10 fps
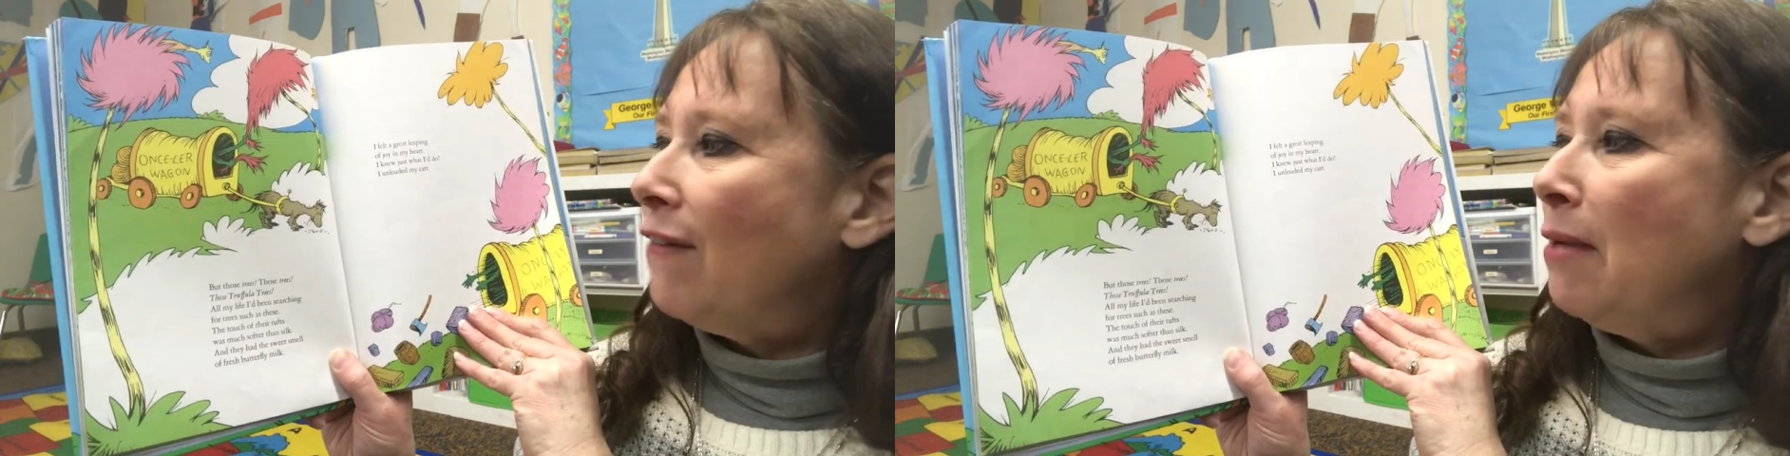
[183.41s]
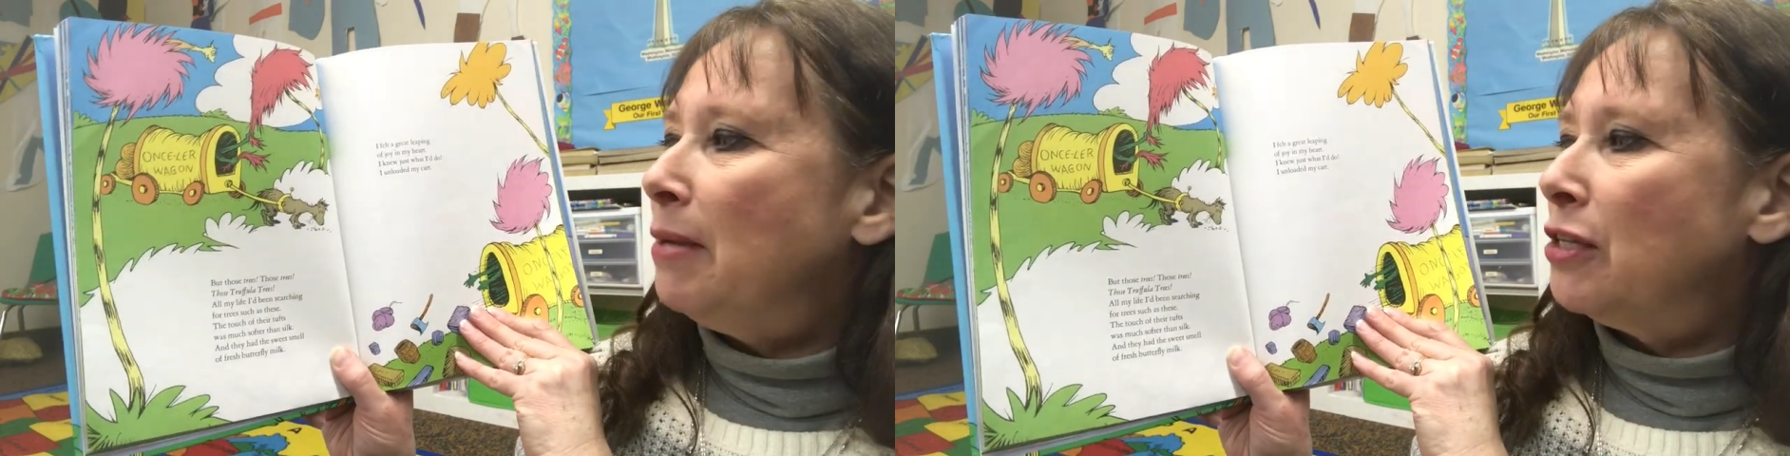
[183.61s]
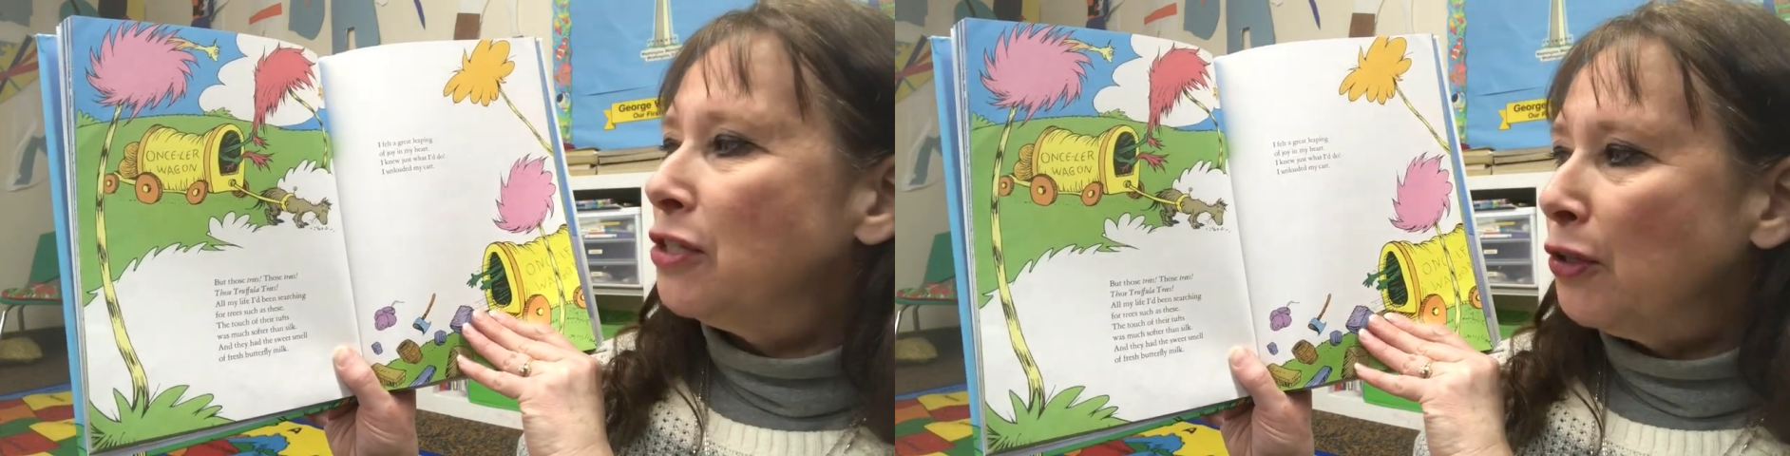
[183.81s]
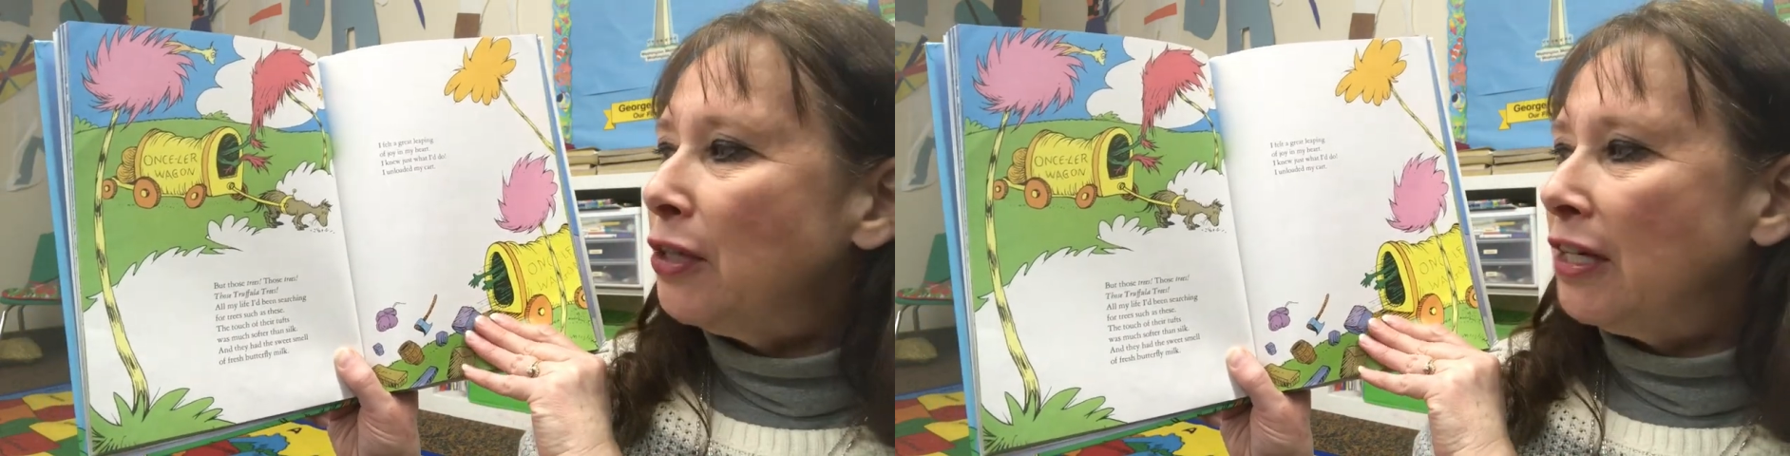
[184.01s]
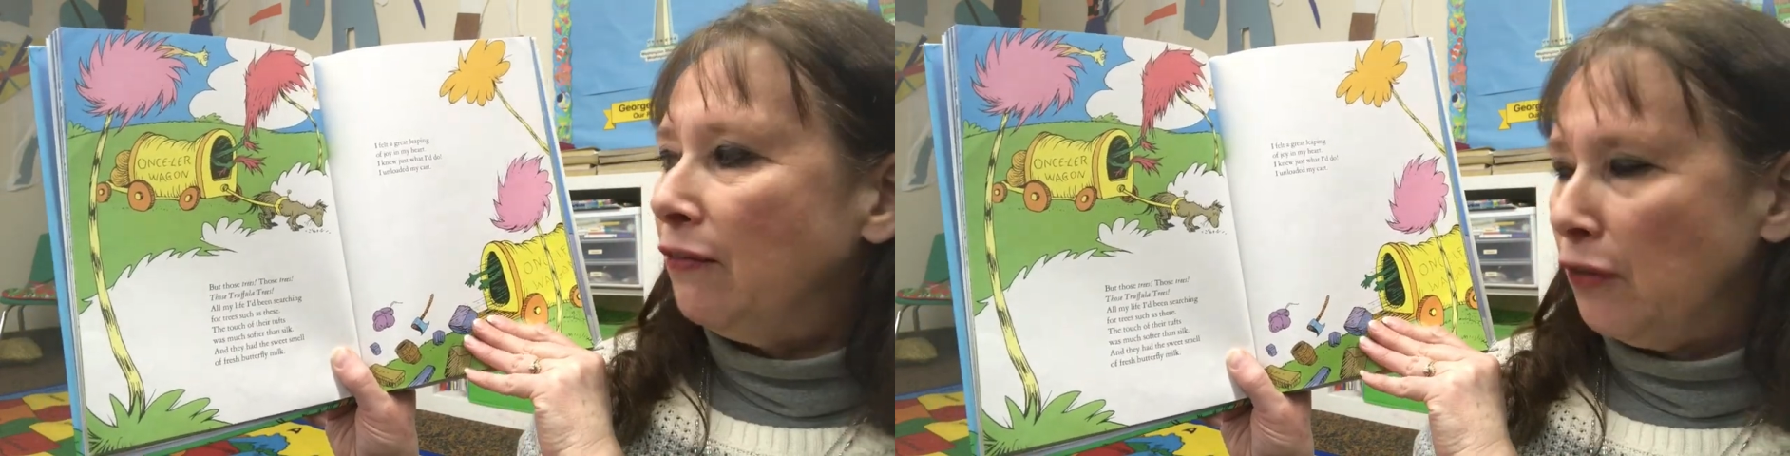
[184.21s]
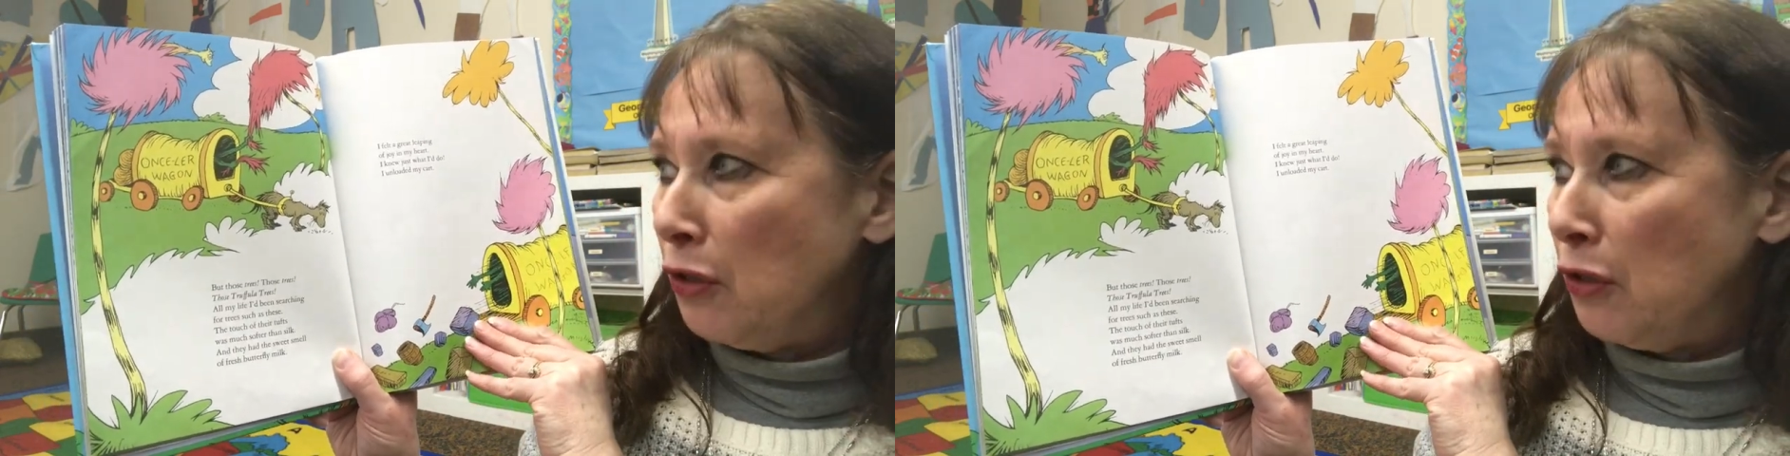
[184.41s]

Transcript: I've been searching for